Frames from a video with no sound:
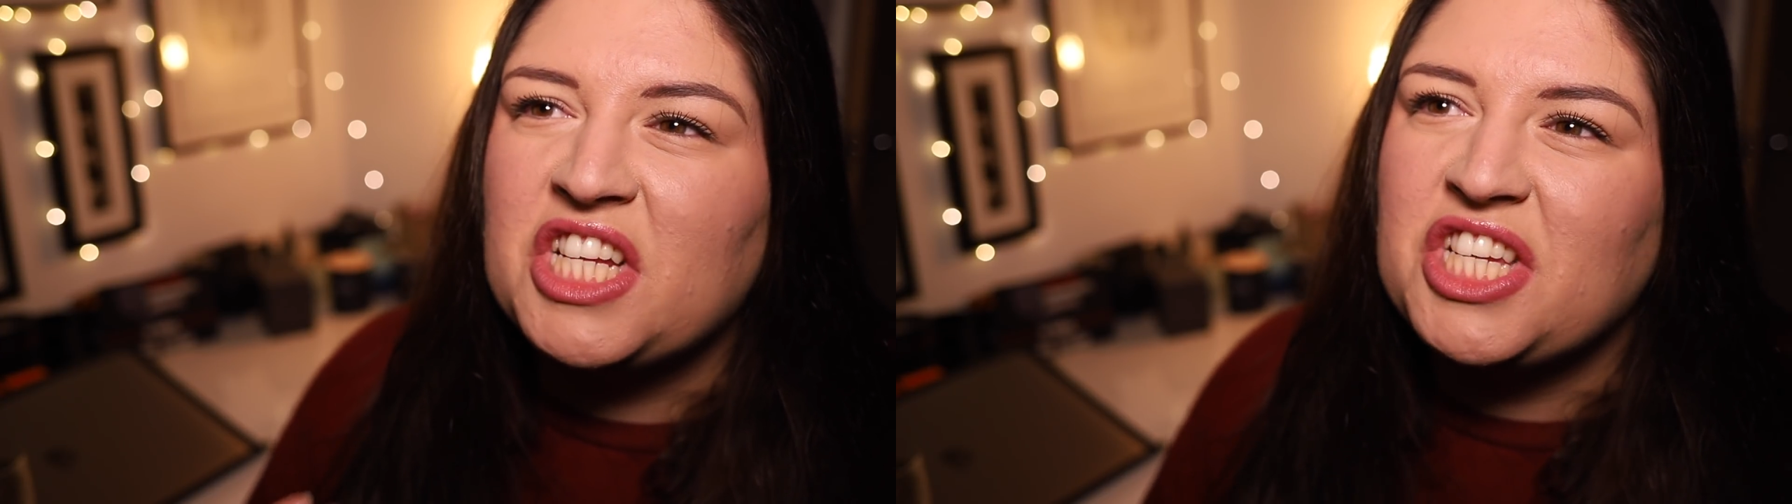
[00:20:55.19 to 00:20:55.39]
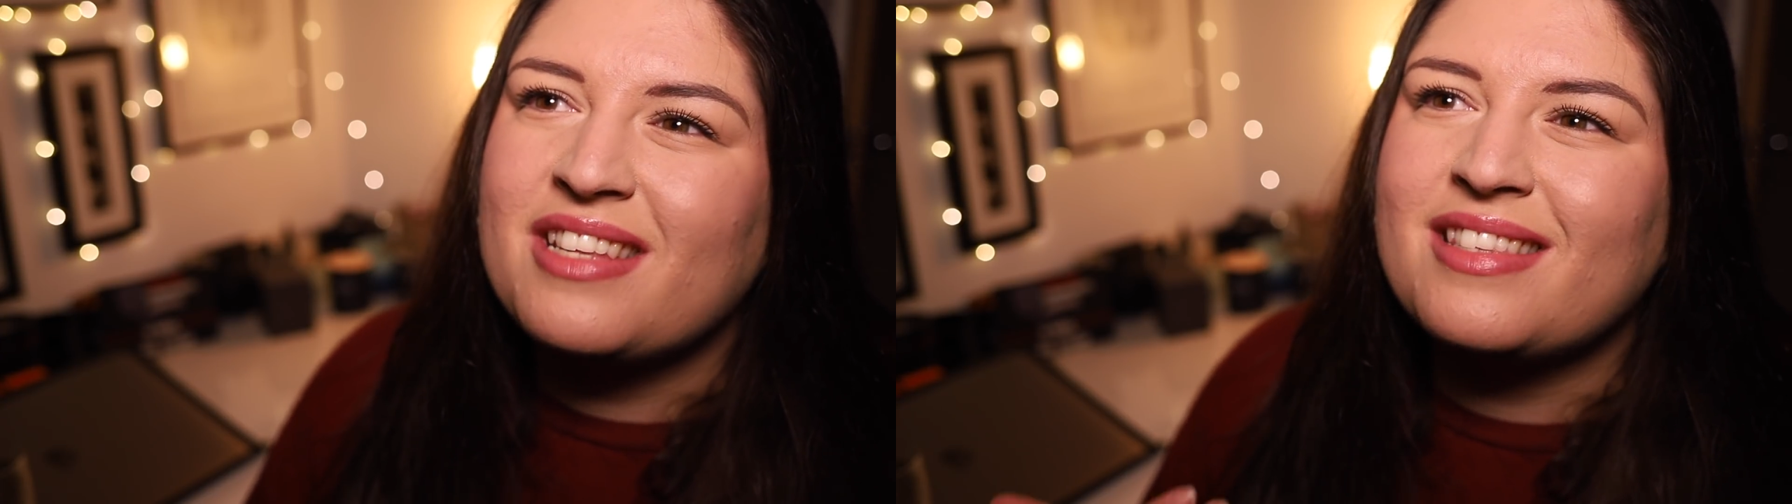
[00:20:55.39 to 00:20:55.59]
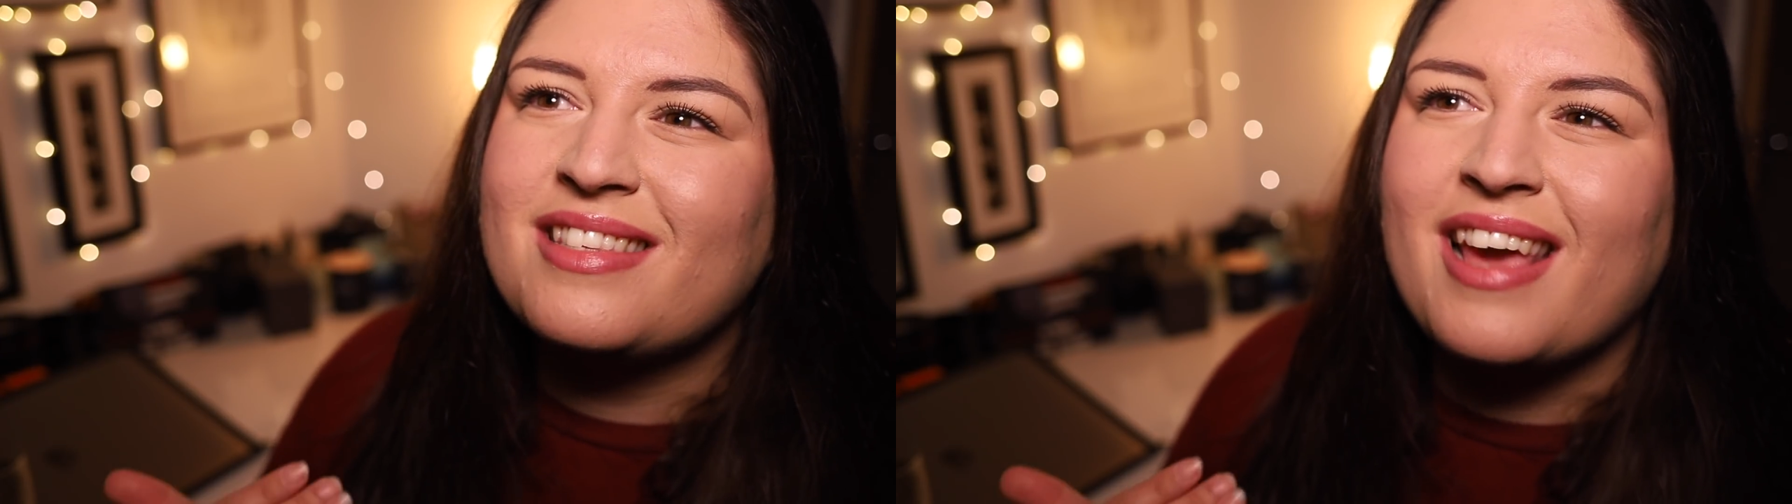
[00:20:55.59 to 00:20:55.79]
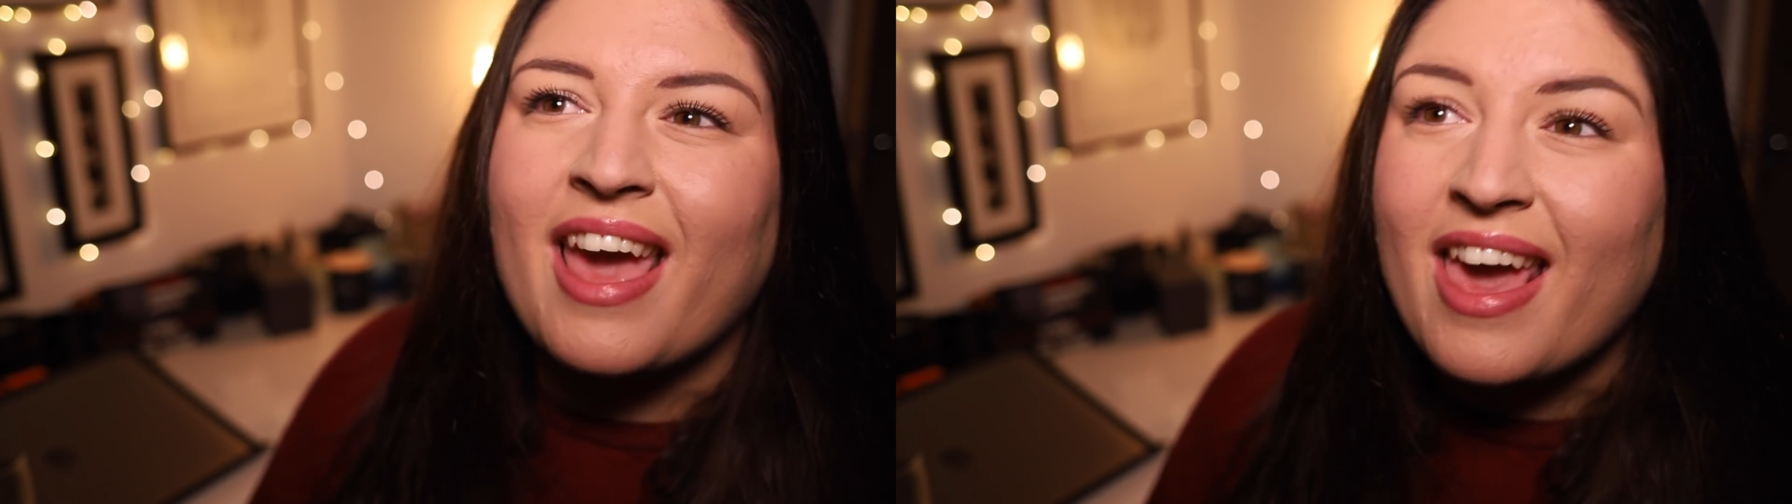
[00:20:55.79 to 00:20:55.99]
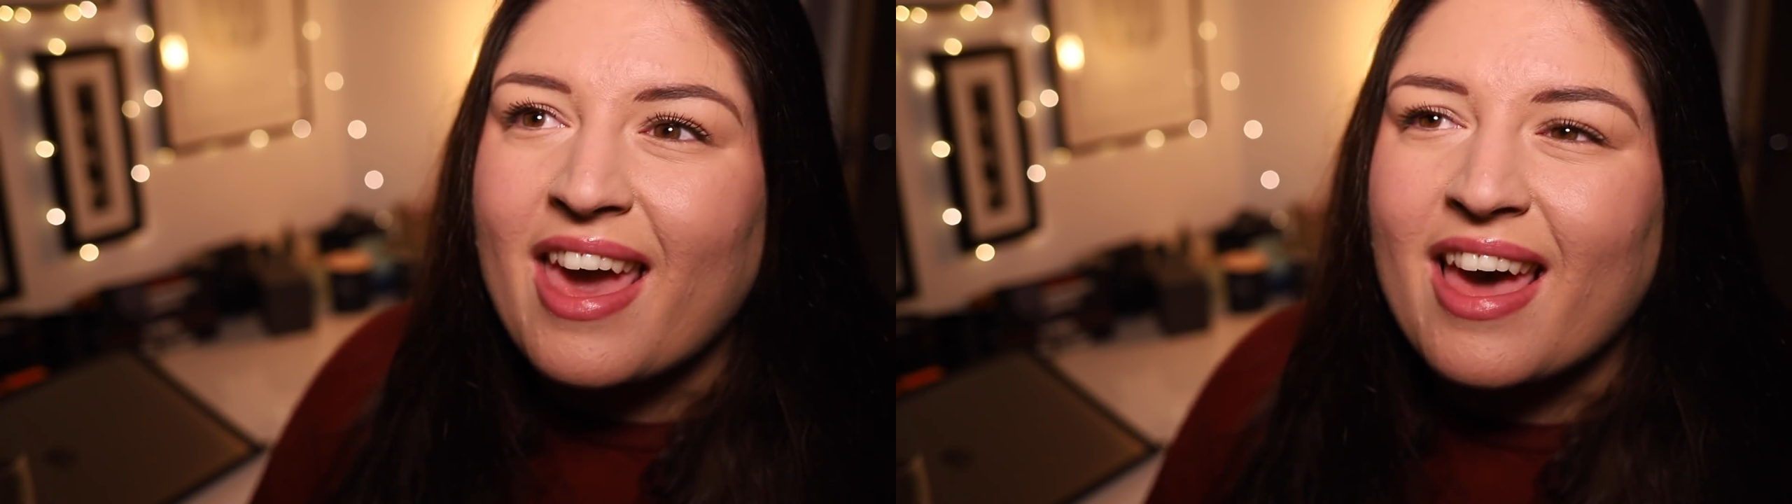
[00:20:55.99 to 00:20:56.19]
I just
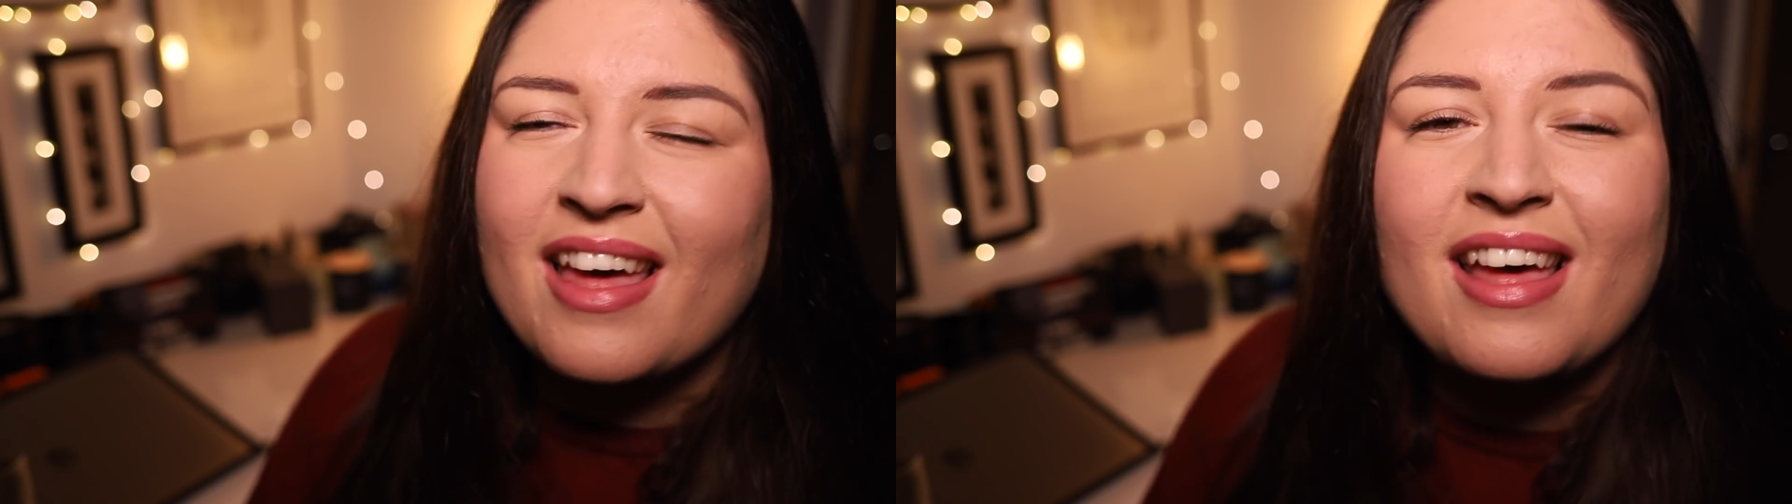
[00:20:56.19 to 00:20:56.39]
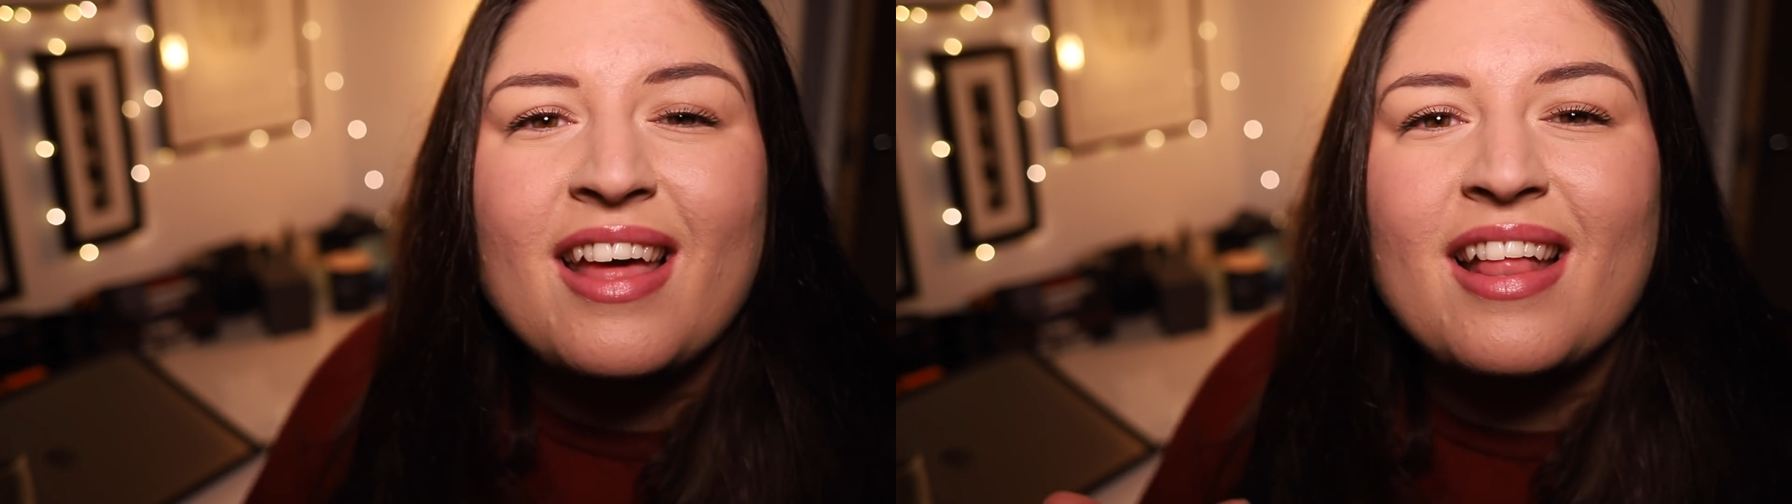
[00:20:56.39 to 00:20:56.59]
hear